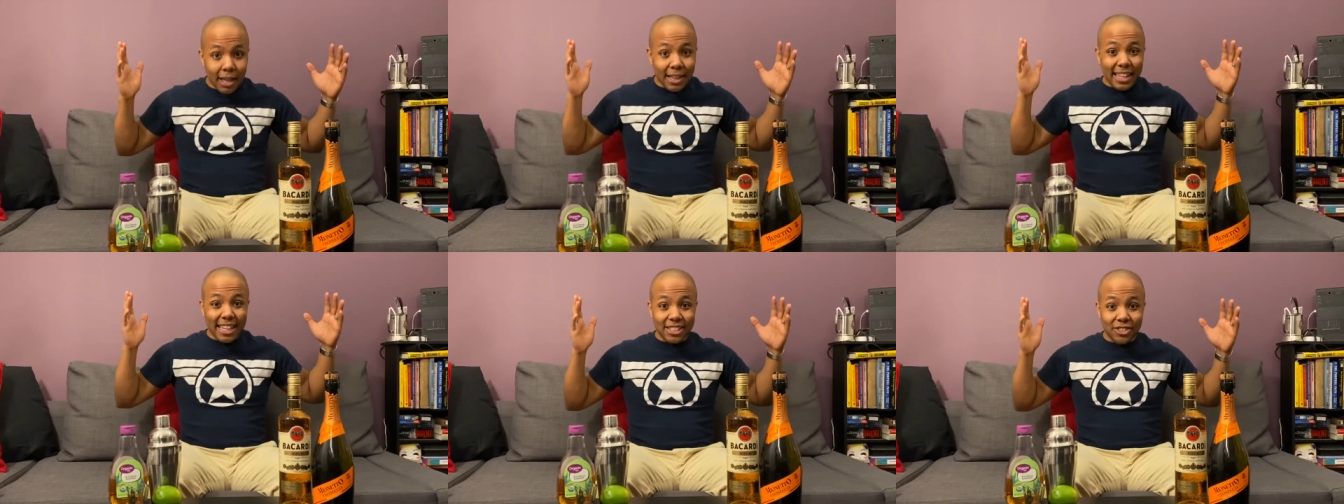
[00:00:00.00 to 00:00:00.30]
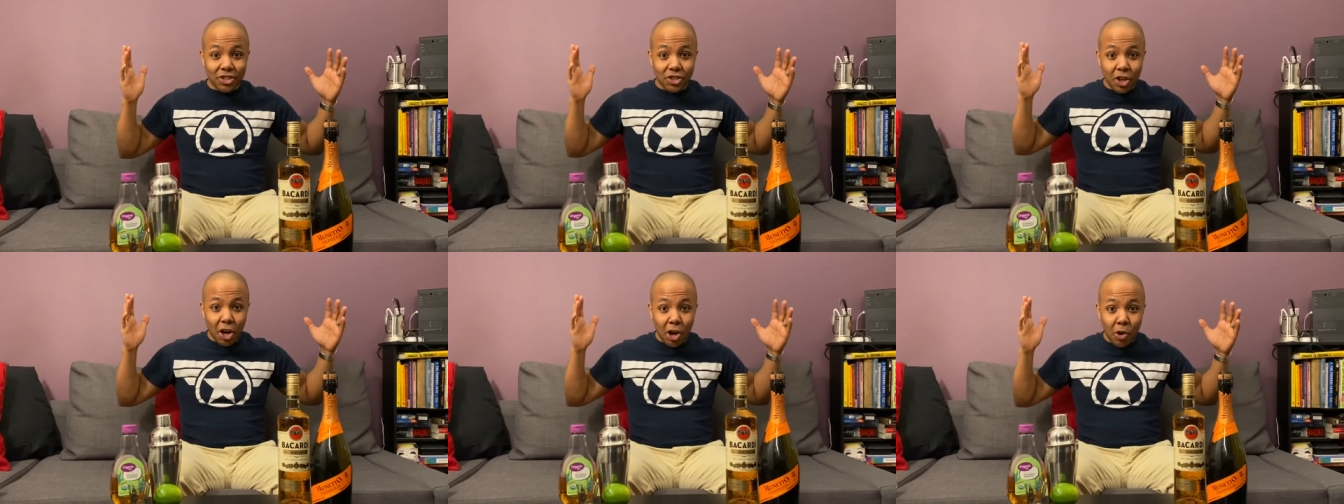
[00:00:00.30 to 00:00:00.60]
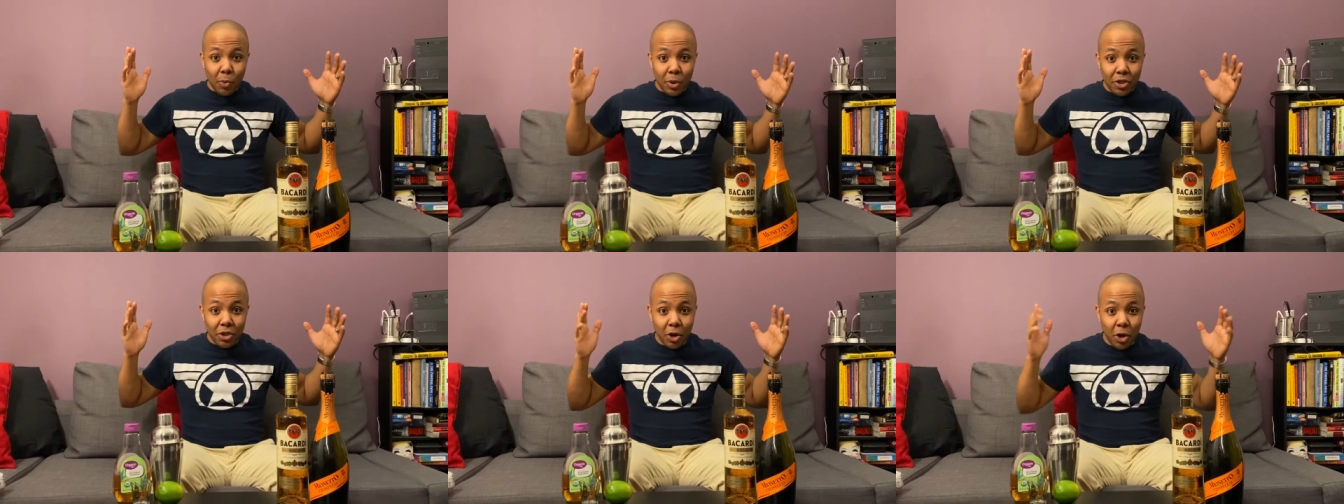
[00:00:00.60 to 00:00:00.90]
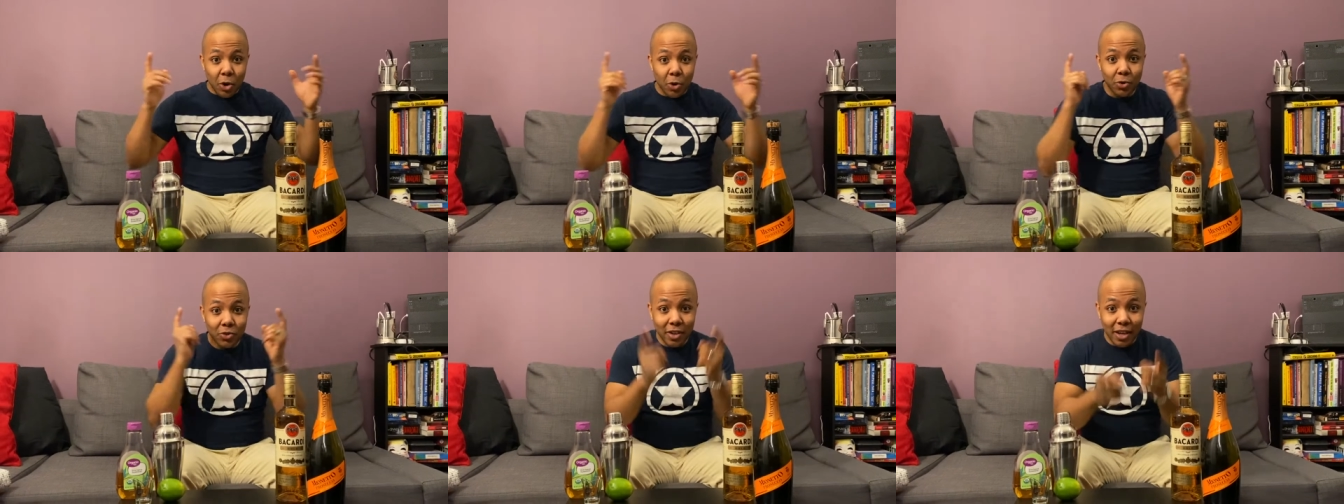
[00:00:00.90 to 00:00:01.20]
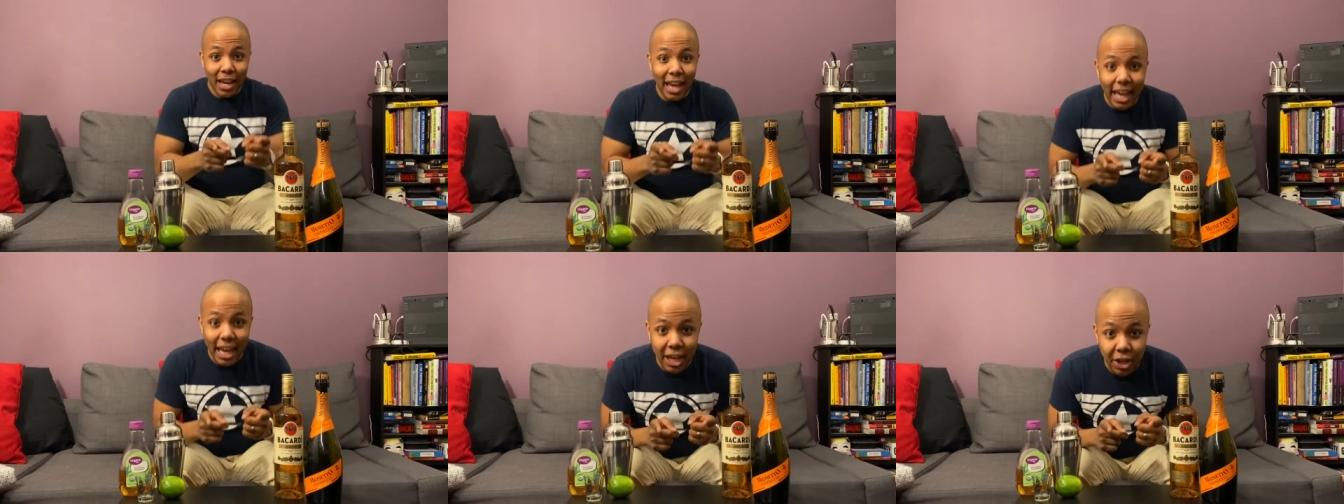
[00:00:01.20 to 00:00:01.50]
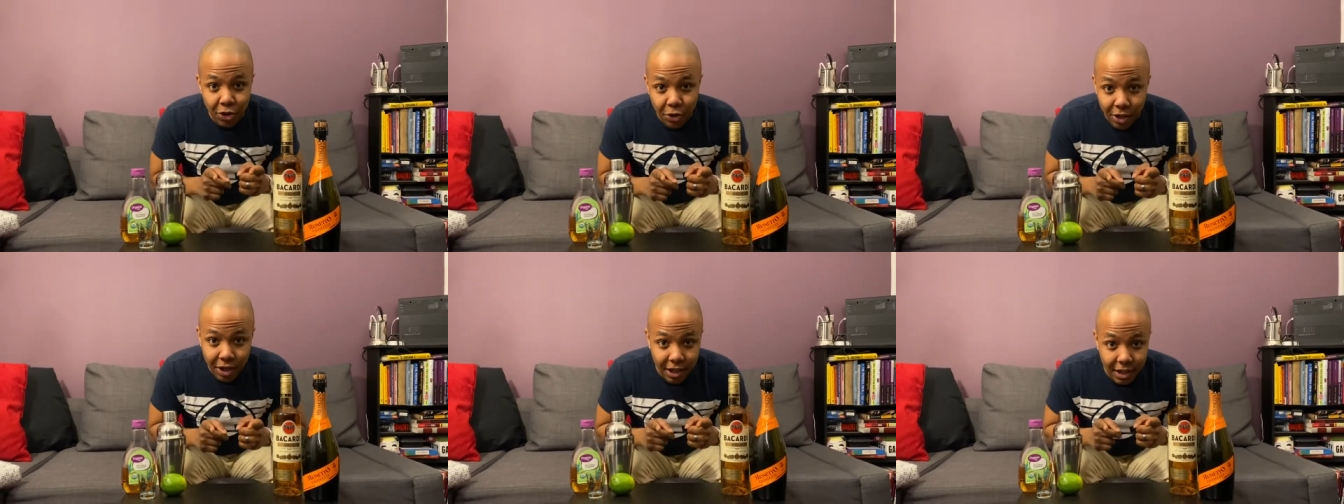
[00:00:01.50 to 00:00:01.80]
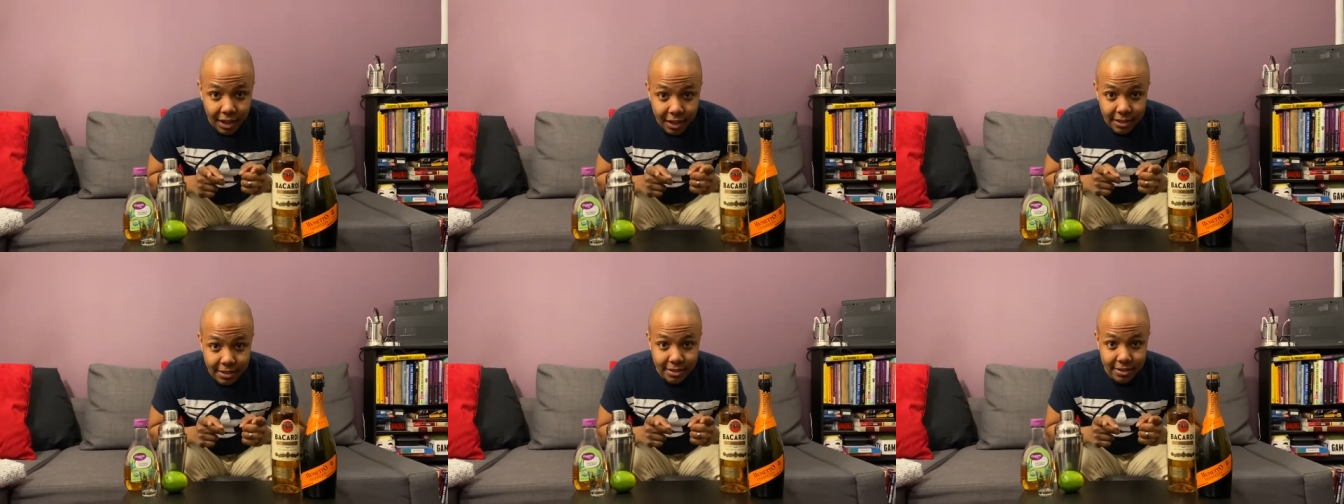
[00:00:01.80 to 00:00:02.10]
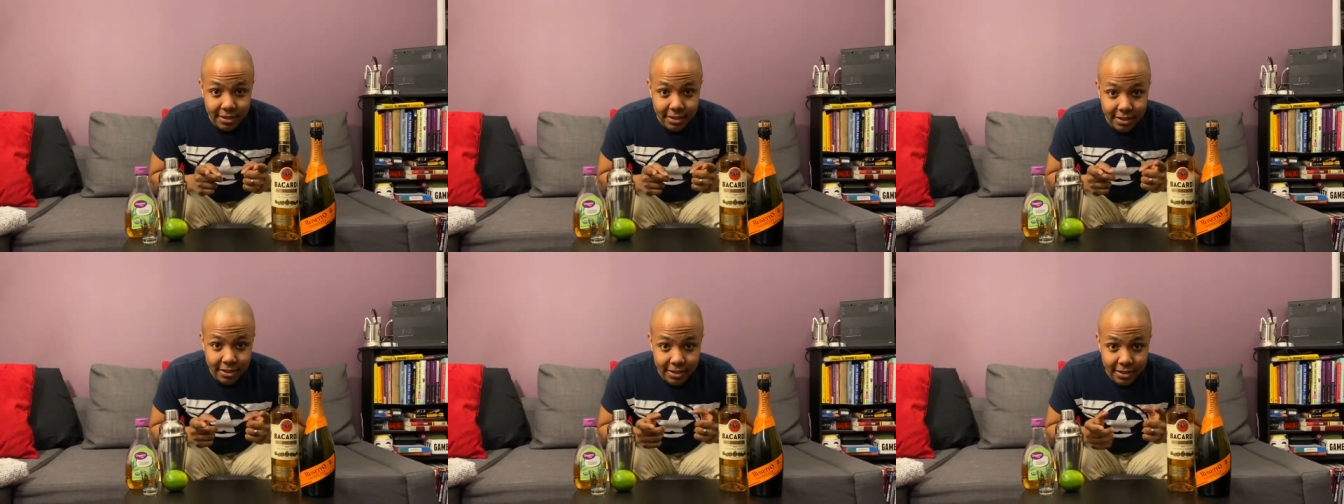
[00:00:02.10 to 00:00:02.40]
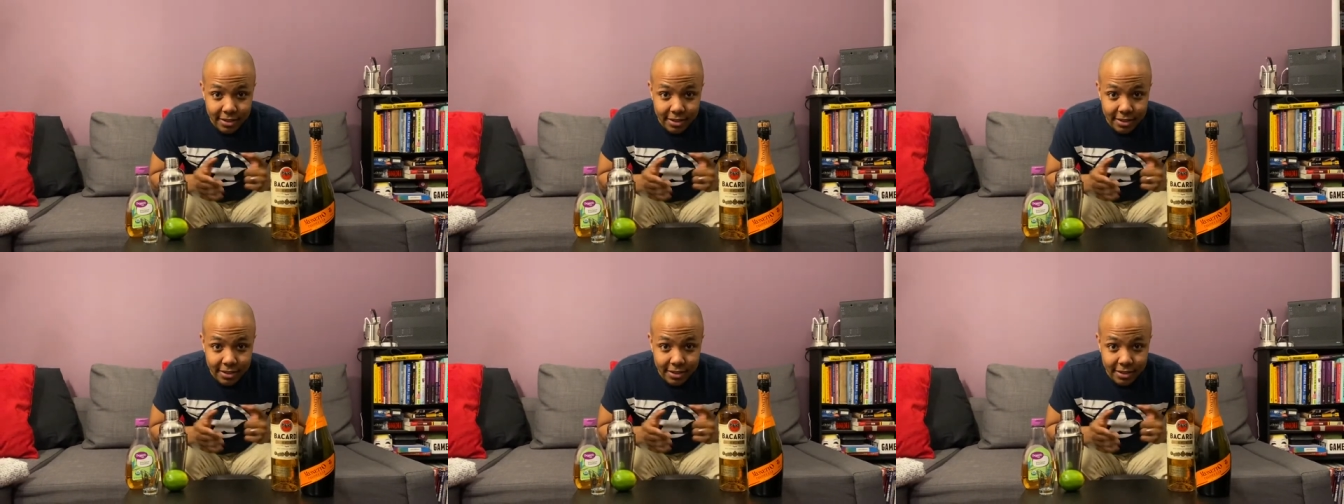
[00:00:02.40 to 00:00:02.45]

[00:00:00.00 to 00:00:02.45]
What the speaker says: let's start with those ingredients.